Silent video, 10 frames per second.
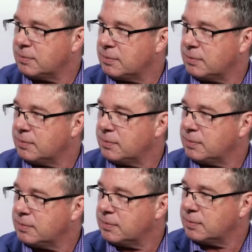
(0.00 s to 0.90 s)

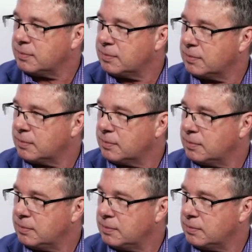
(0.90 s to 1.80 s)

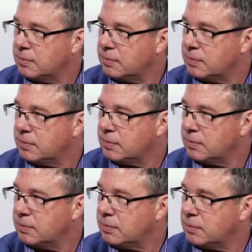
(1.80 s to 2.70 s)

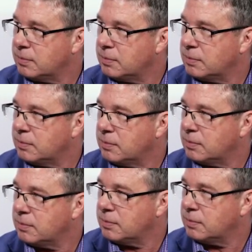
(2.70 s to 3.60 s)

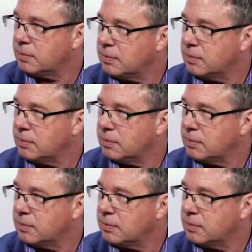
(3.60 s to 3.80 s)
(not speaking)